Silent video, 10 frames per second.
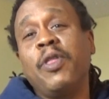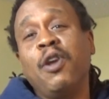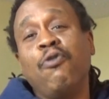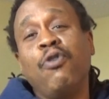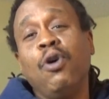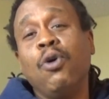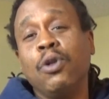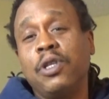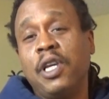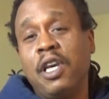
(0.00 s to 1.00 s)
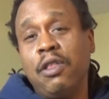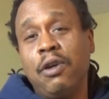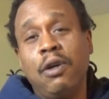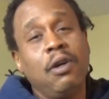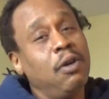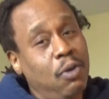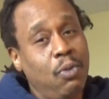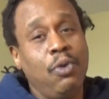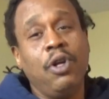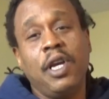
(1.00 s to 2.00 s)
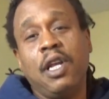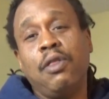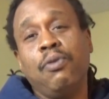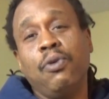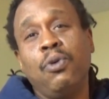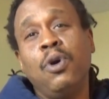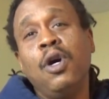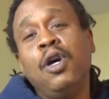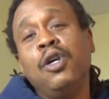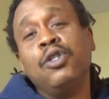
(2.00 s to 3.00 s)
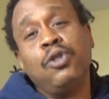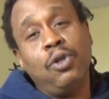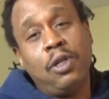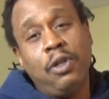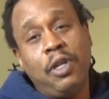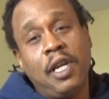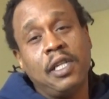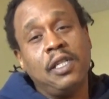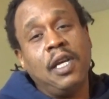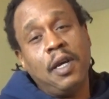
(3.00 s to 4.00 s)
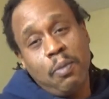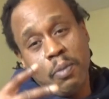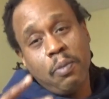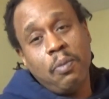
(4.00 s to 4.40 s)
if we hold together, we'll get through. So until the next time,